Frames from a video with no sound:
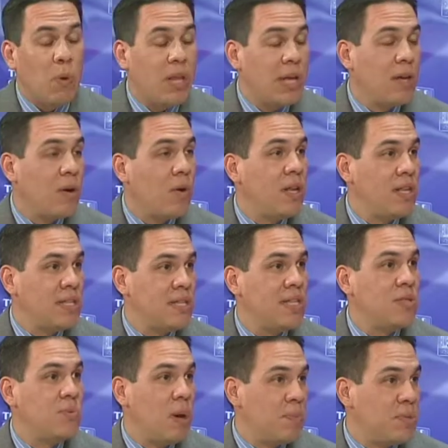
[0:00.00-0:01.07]
they can go to the
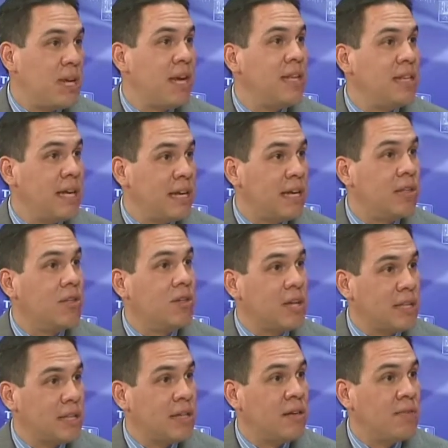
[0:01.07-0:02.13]
city's website and they can look
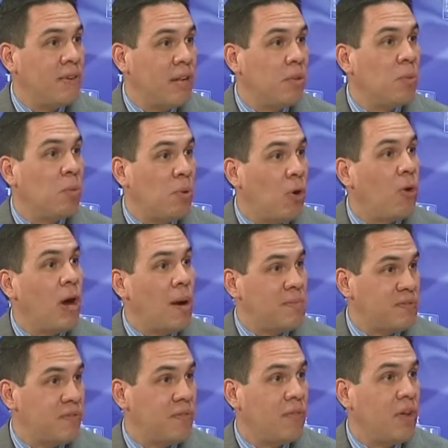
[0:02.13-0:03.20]
at the available
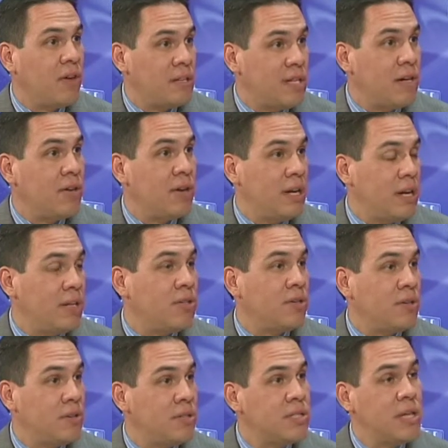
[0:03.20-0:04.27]
programs for volunteer and
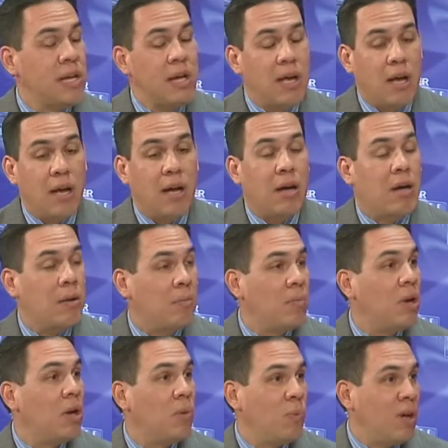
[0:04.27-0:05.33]
interns.
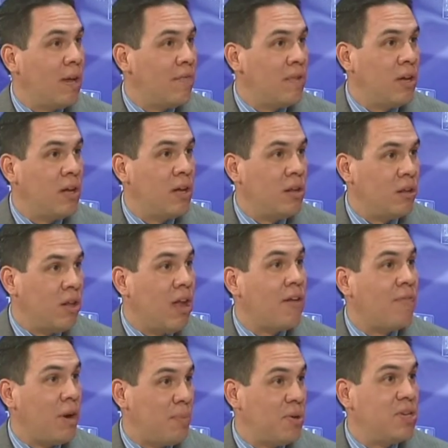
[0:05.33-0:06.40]
We have a lot
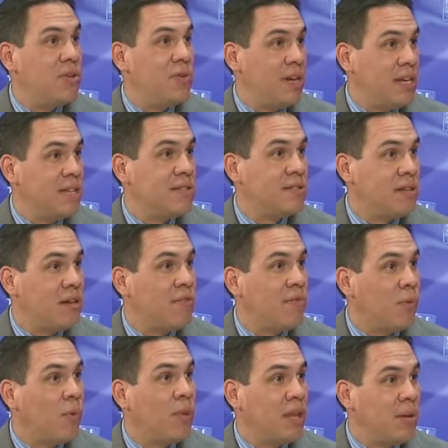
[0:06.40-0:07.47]
of opportunities
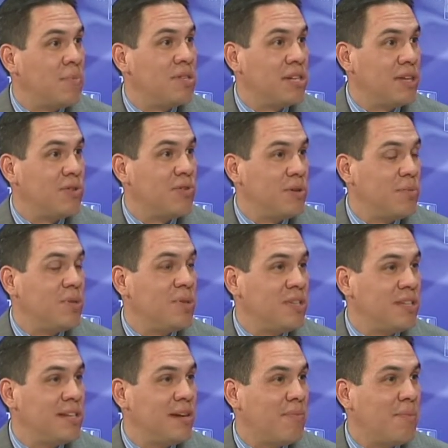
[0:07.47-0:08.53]
for them to
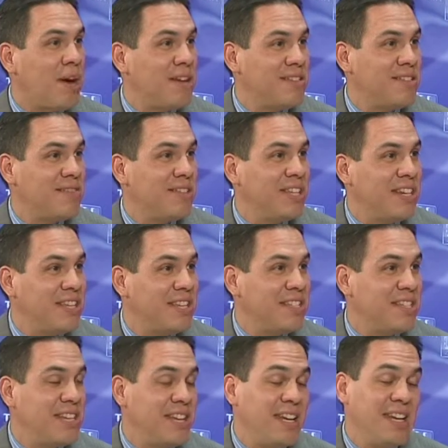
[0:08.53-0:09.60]
contribute positively to the
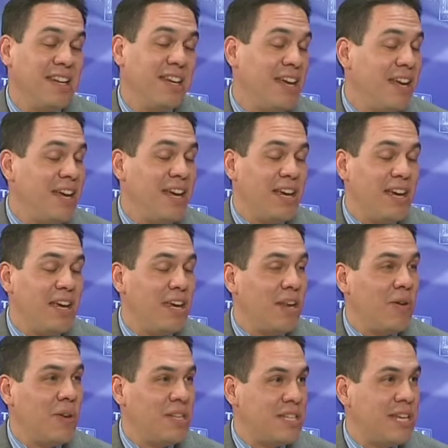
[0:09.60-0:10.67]
city, and
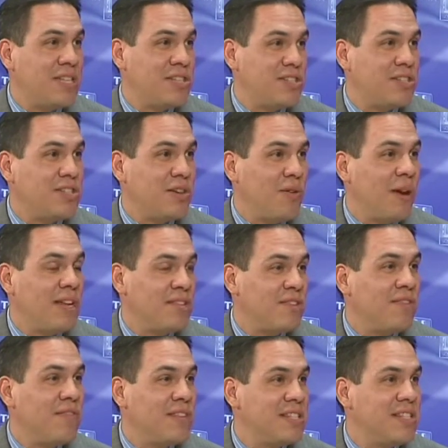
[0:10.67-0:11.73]
it's just a great
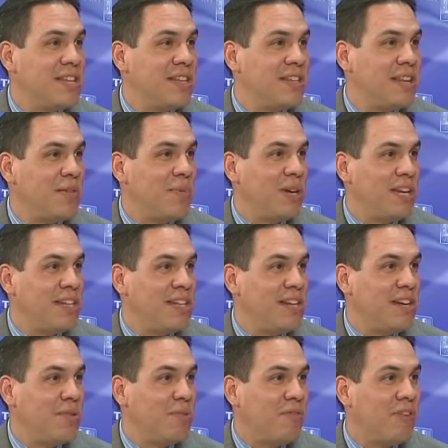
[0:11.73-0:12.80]
service that we
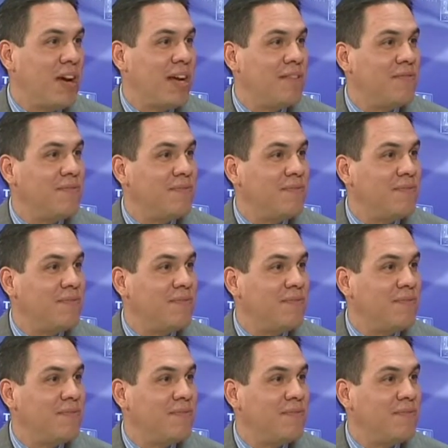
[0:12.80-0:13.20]
continue to provide.